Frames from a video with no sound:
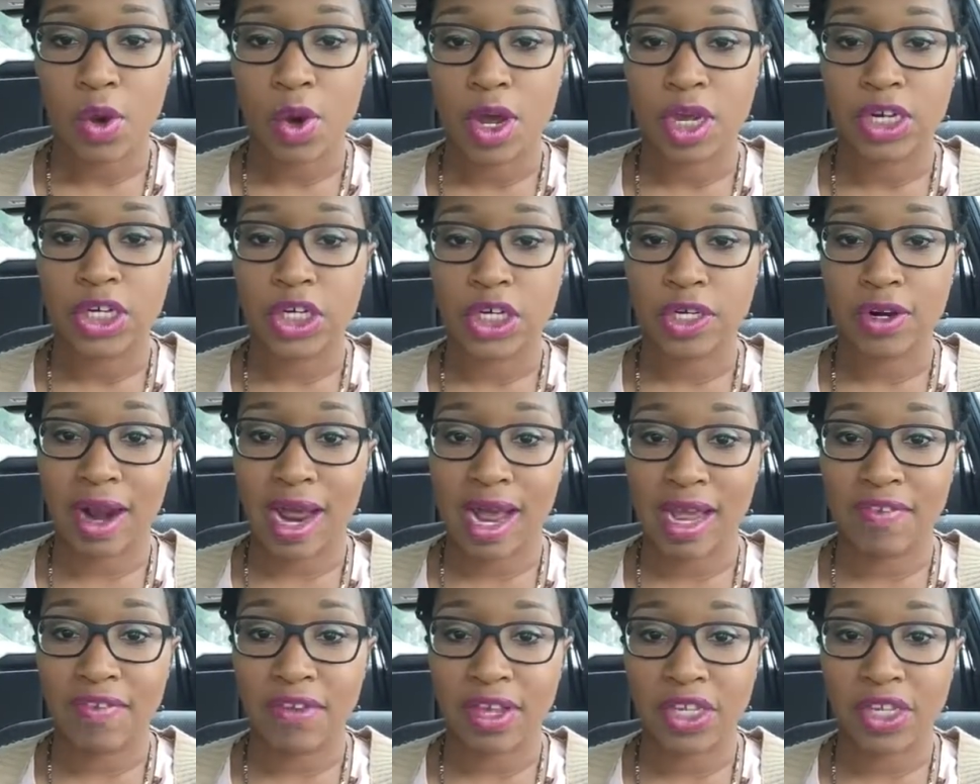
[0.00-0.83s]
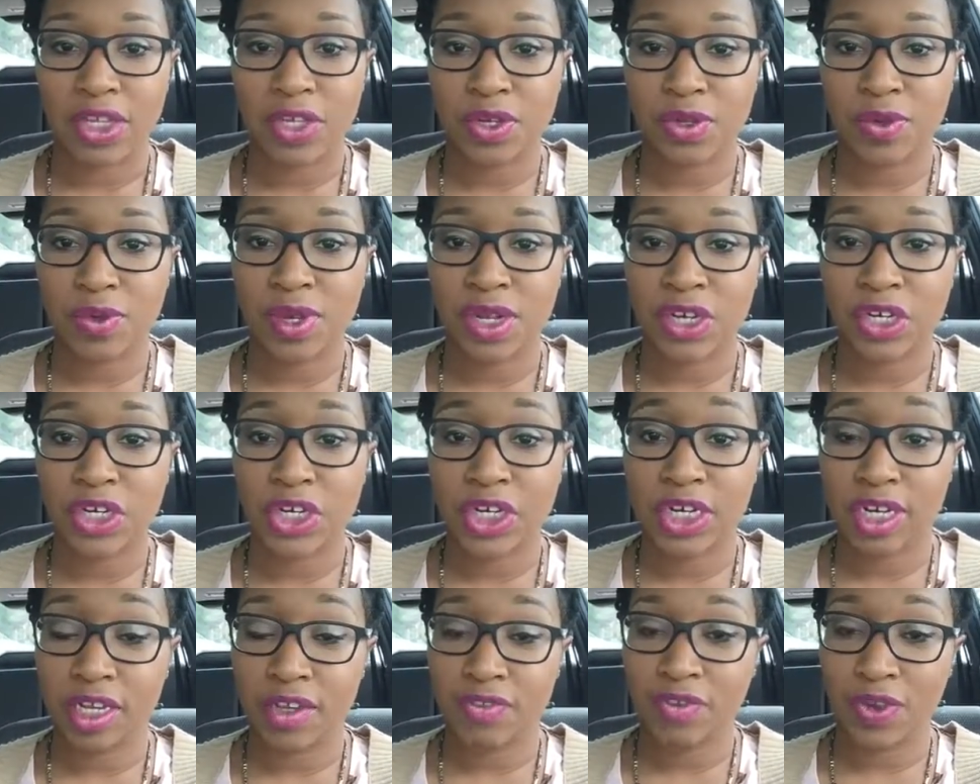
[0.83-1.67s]
striving to
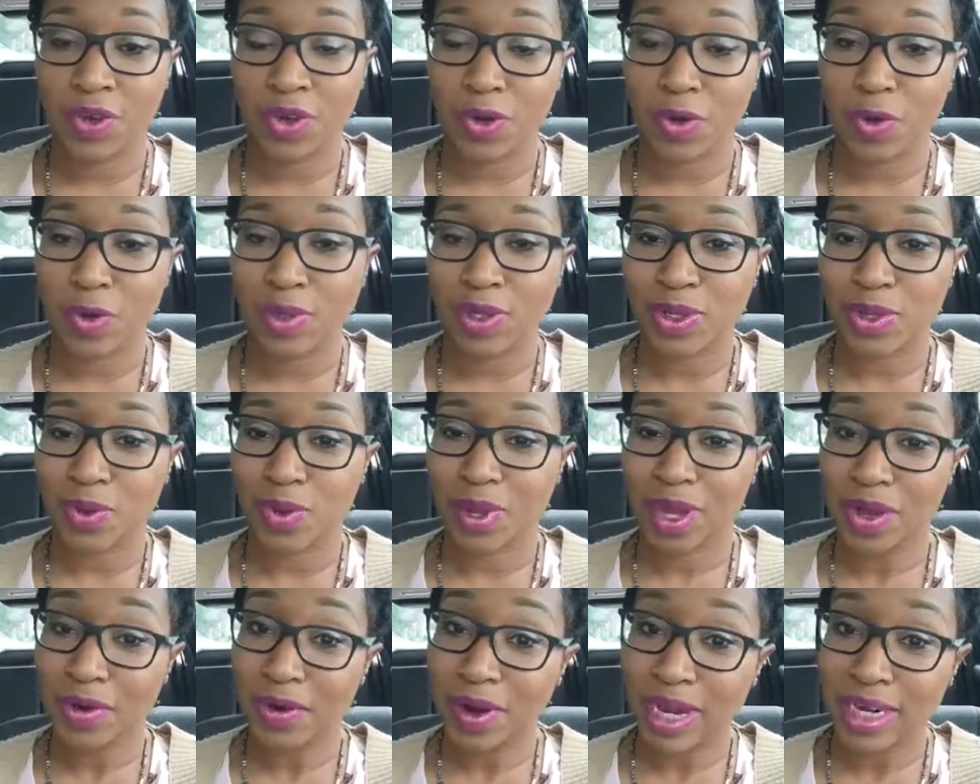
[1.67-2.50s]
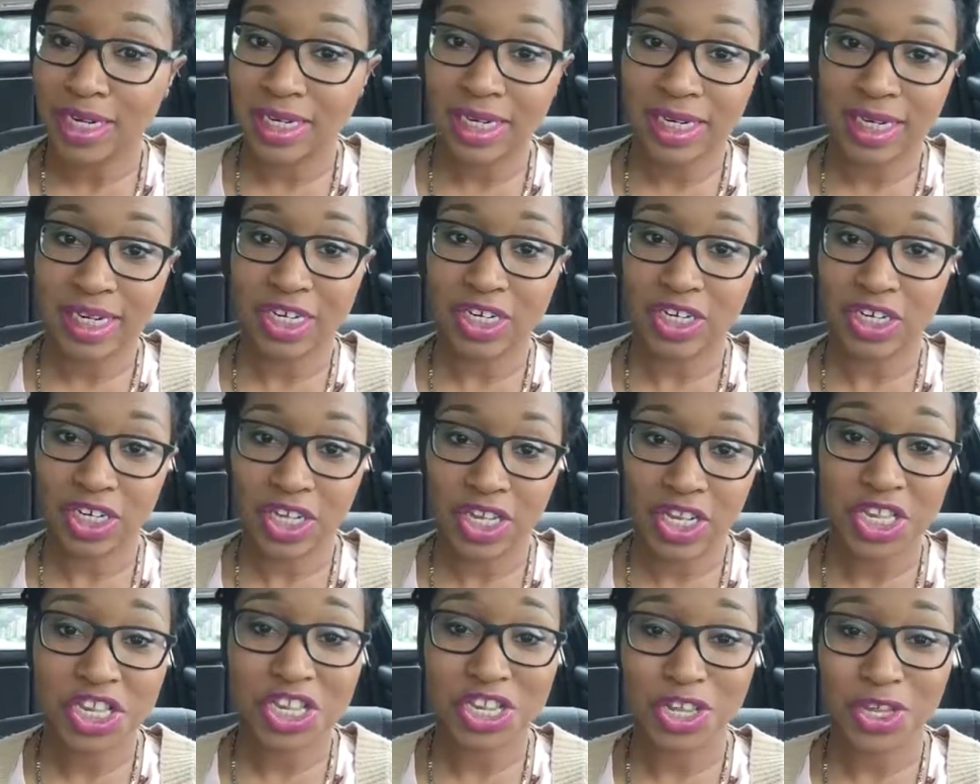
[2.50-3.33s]
achieve your goals. So
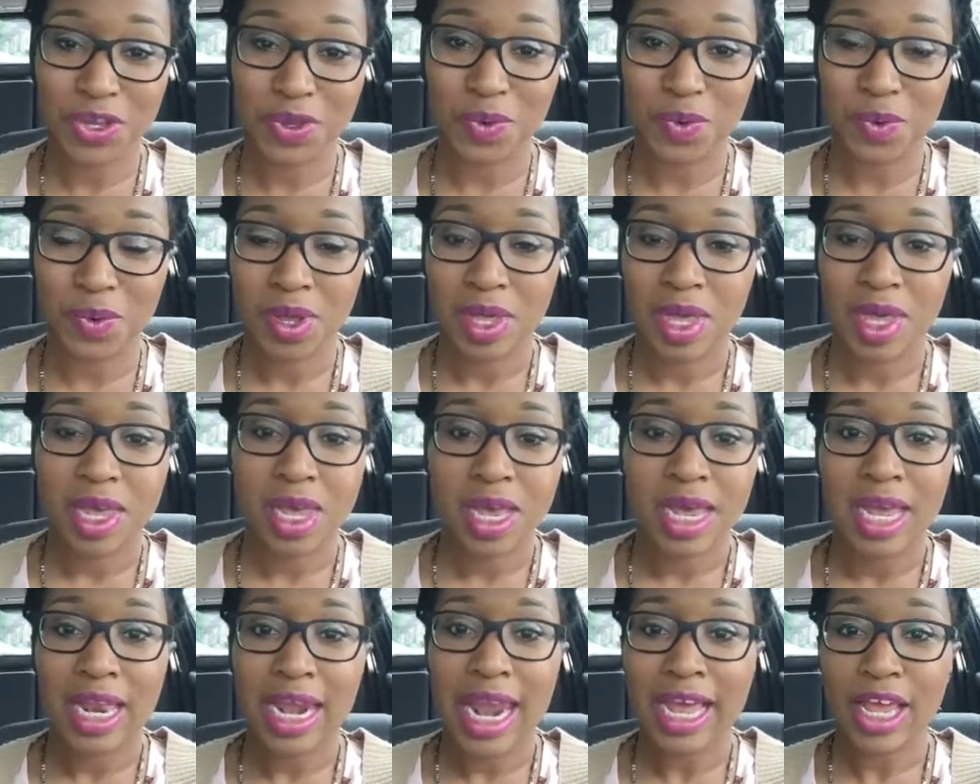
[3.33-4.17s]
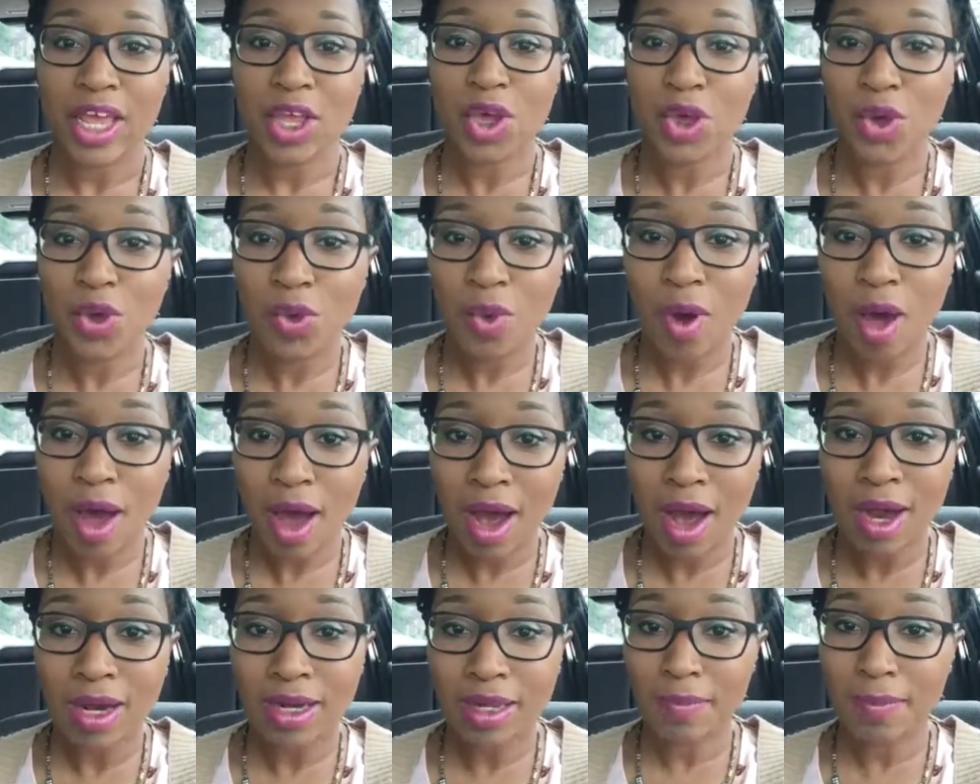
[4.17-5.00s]
congratulations to you. Like, you
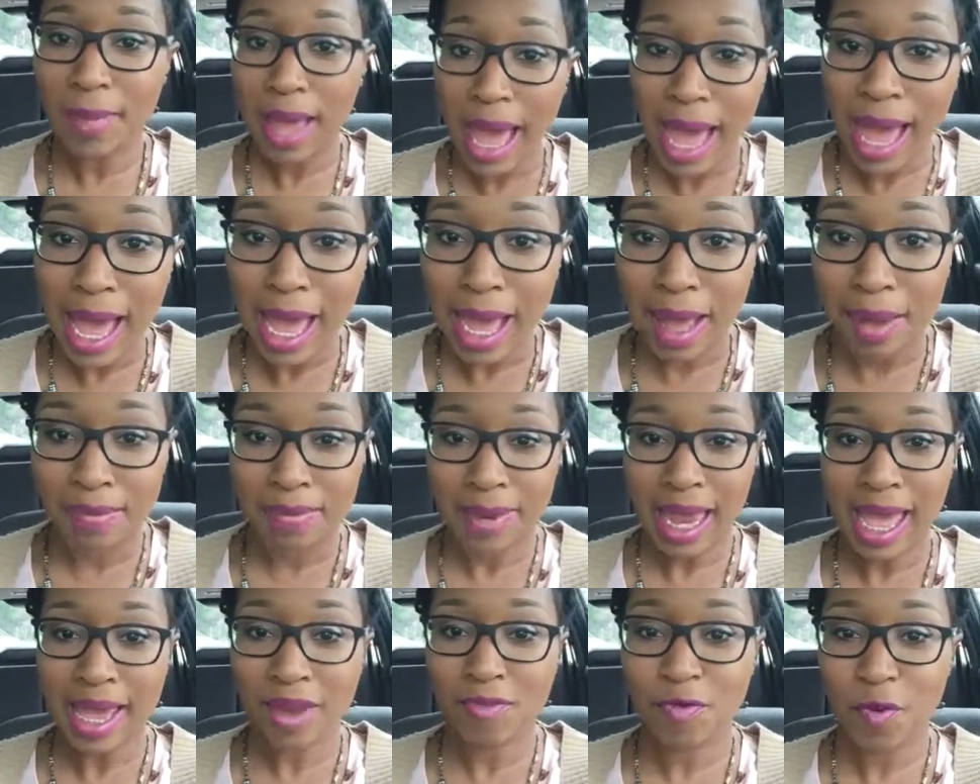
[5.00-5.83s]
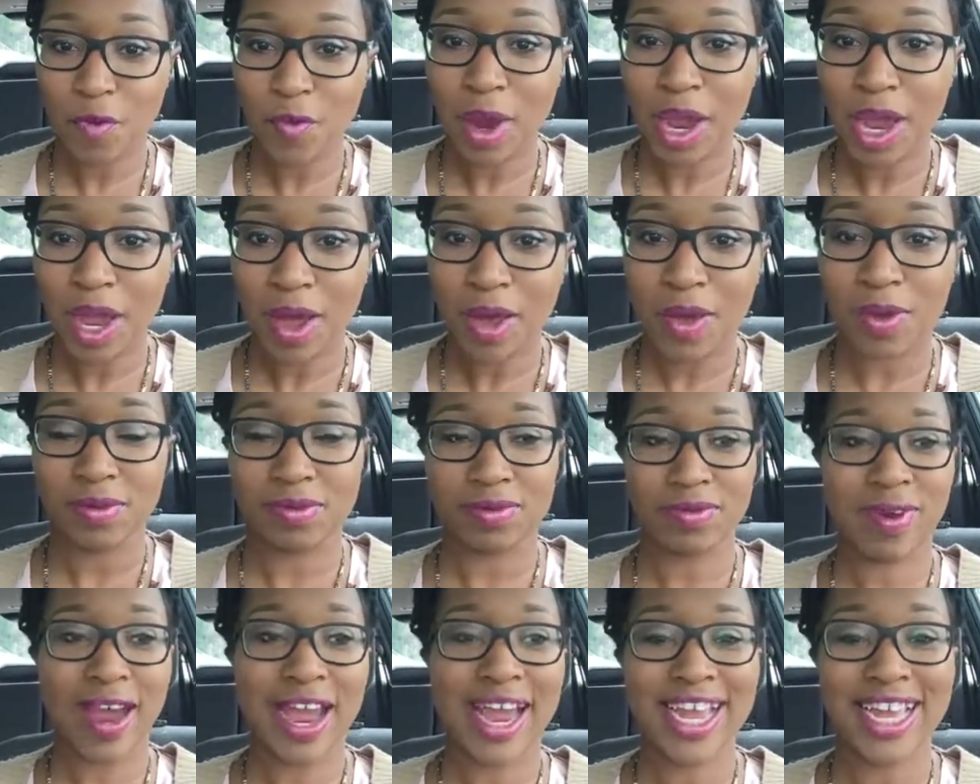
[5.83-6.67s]
are the bomb, like, for real,
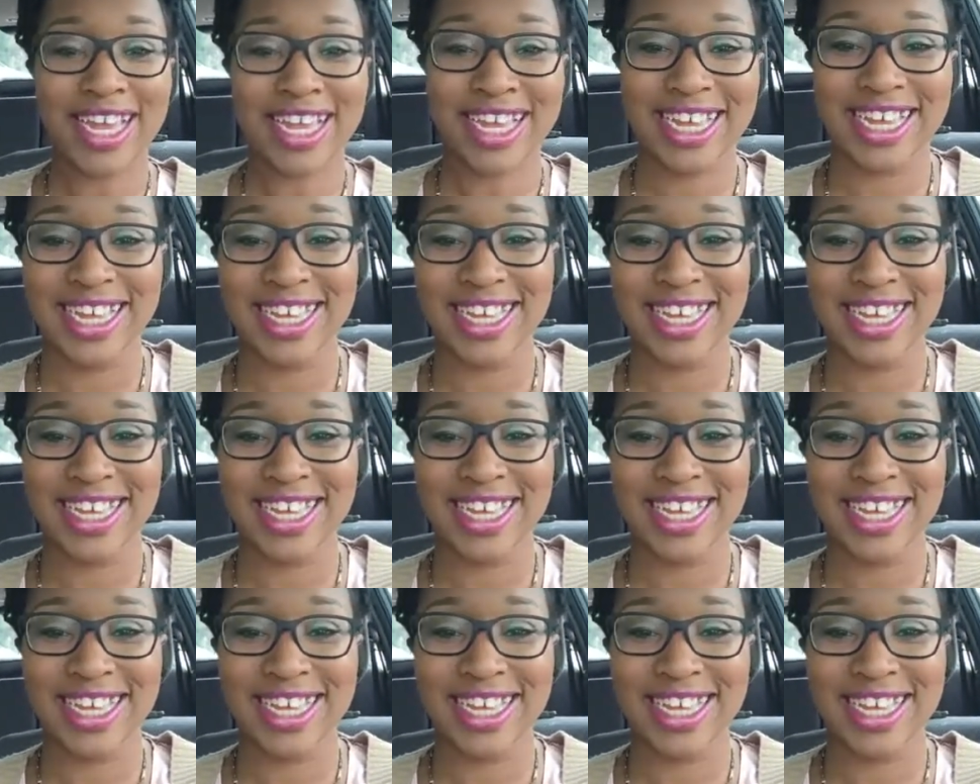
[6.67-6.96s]
right?